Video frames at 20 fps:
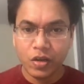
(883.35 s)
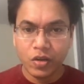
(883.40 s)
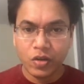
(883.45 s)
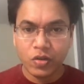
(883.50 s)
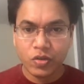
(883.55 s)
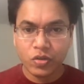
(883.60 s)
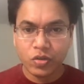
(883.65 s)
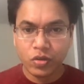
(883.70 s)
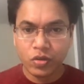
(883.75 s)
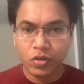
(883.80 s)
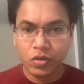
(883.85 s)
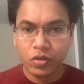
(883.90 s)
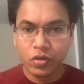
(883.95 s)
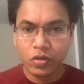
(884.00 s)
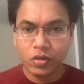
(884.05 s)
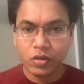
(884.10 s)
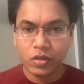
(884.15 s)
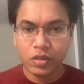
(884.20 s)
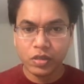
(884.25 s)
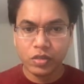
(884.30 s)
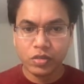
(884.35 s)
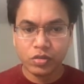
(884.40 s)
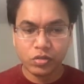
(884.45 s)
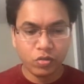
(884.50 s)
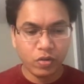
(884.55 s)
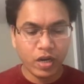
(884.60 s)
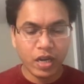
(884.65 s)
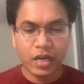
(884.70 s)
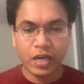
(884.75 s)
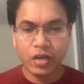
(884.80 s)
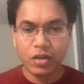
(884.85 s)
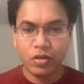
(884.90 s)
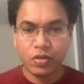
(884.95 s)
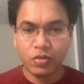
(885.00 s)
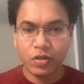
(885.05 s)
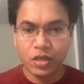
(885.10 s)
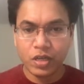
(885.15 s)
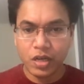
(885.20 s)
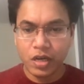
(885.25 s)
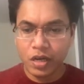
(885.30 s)
So what I can do
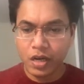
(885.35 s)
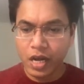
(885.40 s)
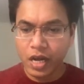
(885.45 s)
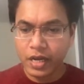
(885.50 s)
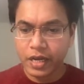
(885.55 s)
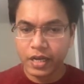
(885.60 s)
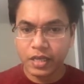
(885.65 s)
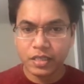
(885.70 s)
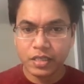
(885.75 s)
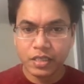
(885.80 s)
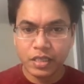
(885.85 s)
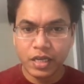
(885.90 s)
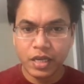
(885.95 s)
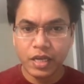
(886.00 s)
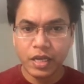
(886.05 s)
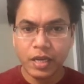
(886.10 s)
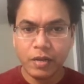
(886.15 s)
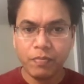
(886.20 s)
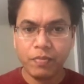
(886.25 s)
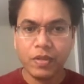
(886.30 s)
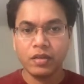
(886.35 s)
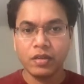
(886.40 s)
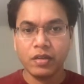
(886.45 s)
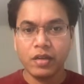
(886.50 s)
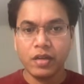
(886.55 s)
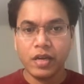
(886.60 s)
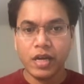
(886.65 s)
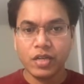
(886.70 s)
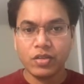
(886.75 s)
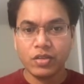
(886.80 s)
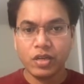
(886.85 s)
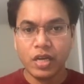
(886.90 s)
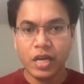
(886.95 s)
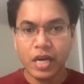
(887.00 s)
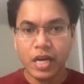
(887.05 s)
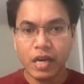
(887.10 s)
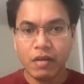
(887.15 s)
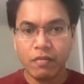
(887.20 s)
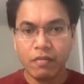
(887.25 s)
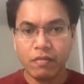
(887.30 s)
here, I can say actually I
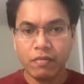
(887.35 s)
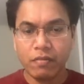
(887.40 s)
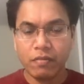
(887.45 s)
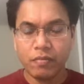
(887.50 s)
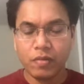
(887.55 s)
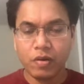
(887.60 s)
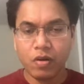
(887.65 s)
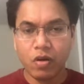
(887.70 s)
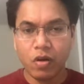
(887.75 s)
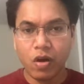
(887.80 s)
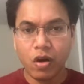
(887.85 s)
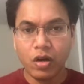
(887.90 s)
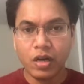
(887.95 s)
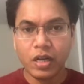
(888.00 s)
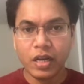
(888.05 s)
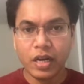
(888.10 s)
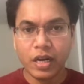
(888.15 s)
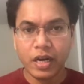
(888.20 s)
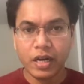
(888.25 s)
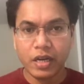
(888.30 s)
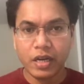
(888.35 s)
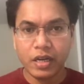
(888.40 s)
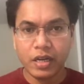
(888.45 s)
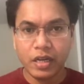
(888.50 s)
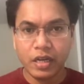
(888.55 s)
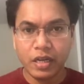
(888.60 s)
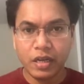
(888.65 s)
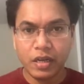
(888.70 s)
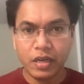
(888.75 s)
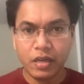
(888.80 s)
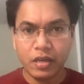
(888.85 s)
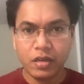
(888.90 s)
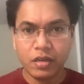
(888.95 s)
have not created a